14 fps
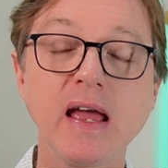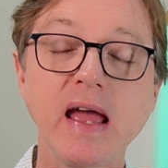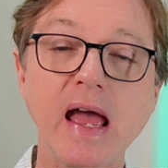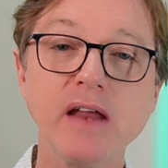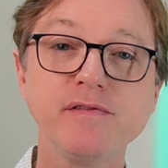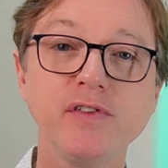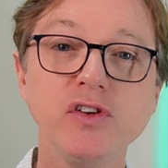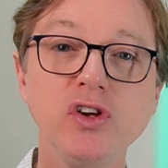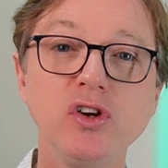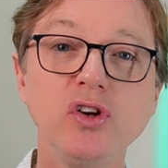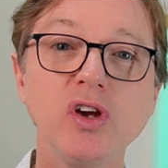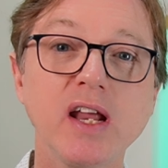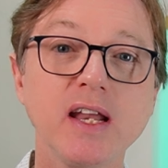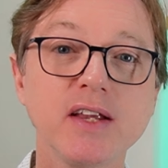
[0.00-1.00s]
and for
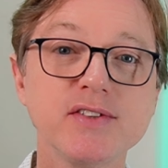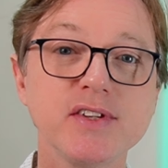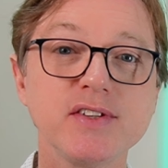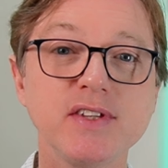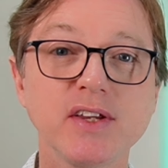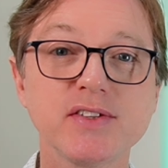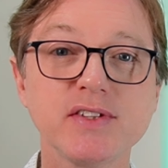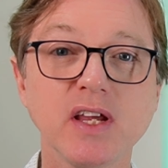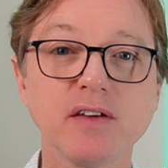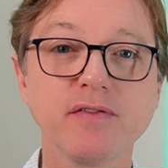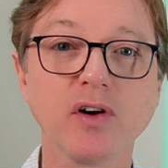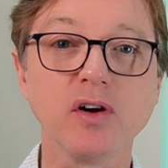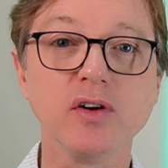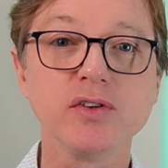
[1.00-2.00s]
new and existing
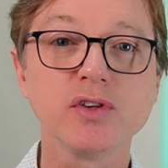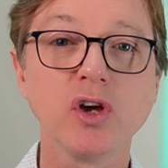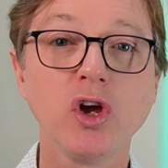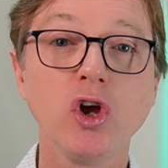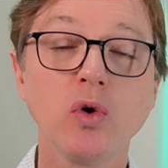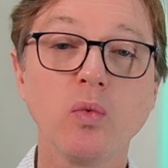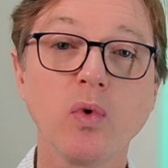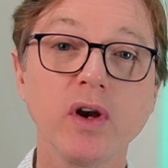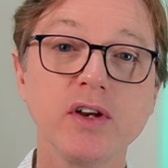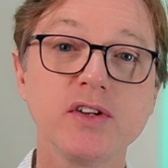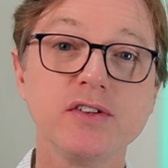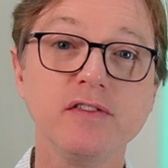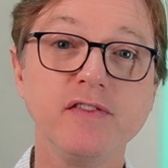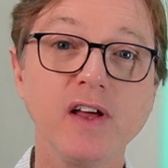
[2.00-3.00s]
CFOs wanting
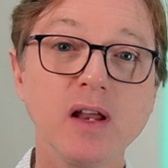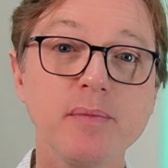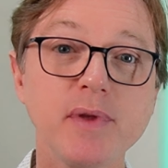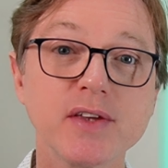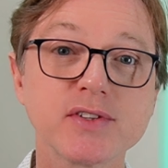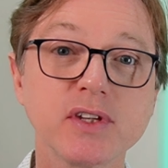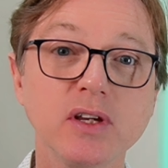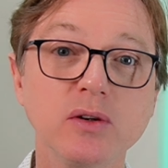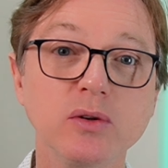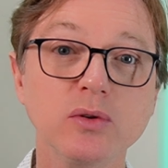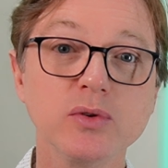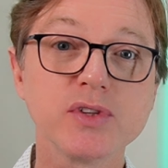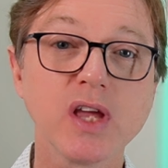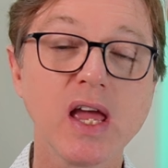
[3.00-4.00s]
to develop their
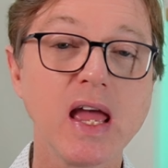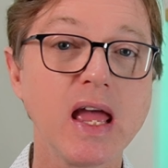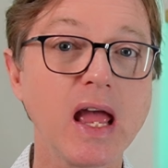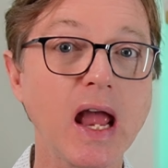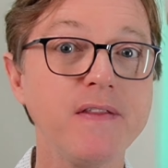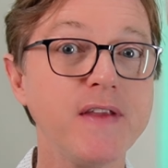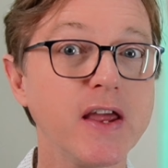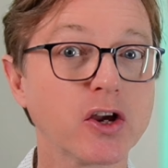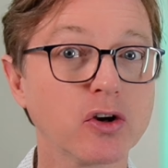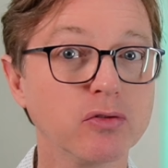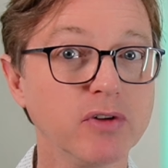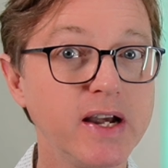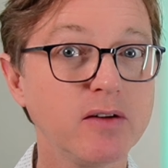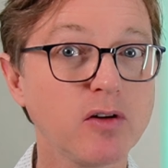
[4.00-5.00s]
skills and their
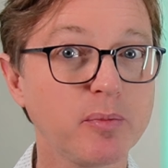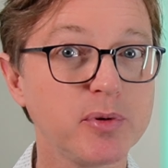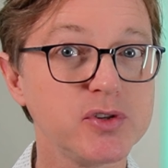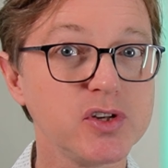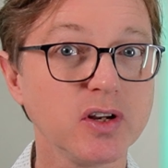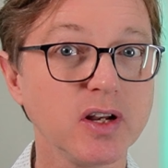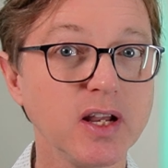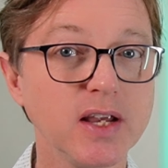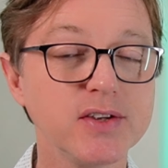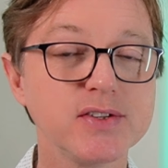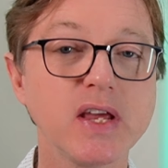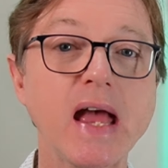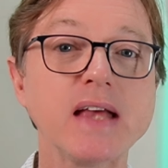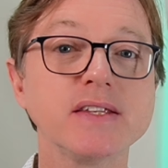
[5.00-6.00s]
career
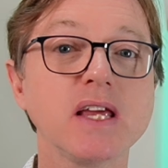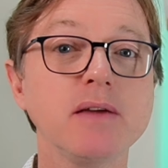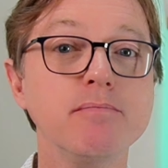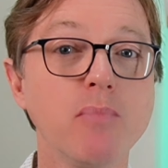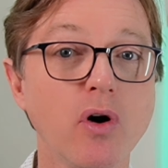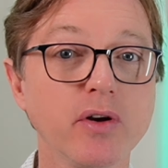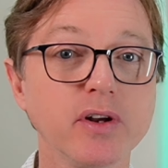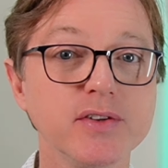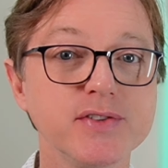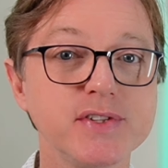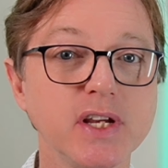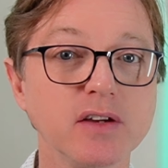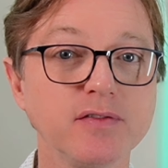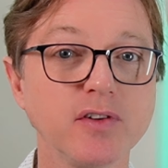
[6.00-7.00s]
opportunities as a modern
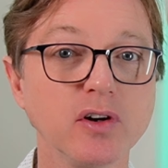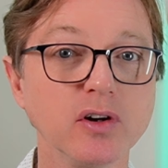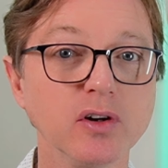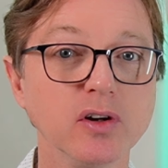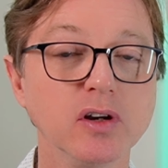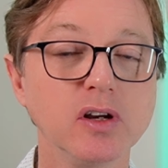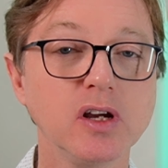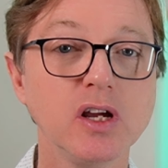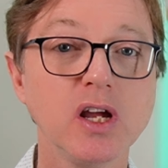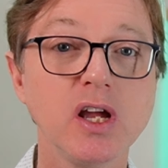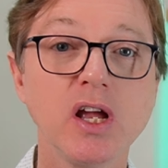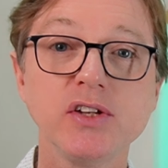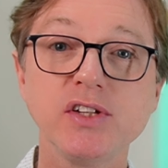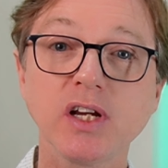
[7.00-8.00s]
CFO.
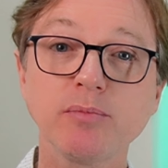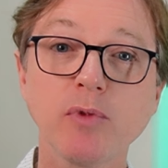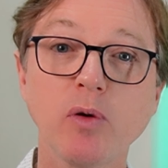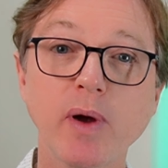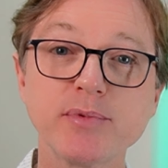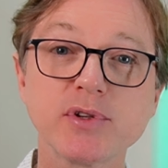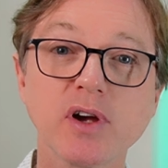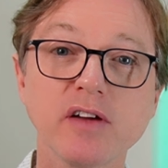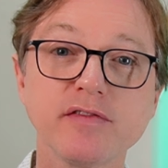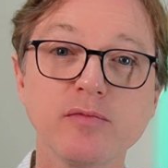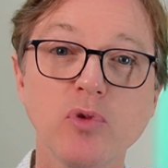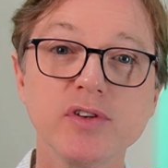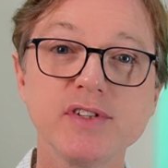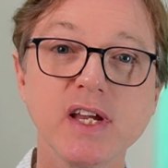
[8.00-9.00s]
Check my website for
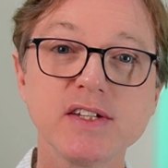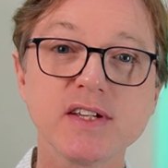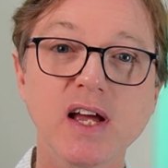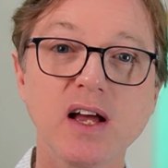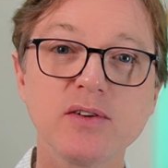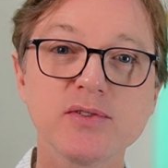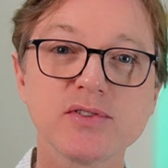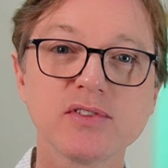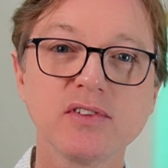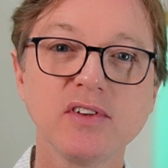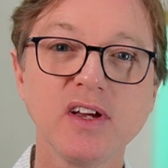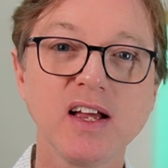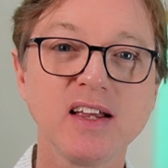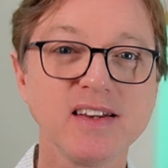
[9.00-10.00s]
more
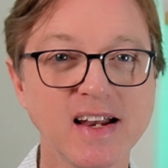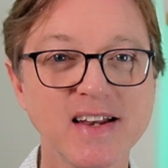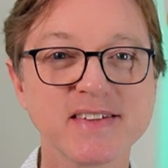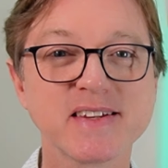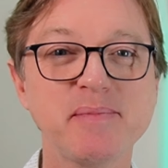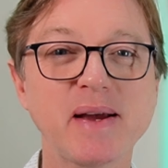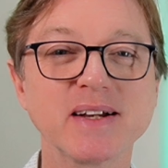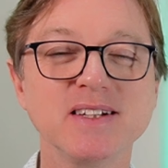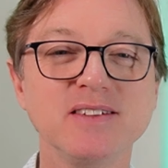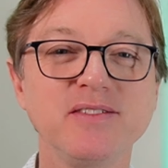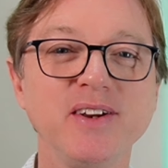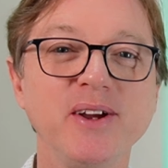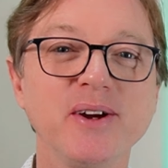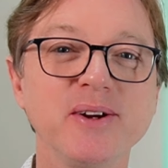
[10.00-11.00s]
details. Now let's get back to the
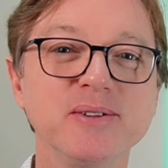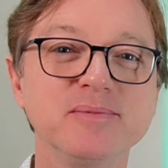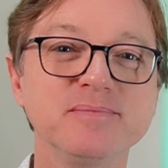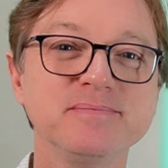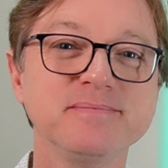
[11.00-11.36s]
video.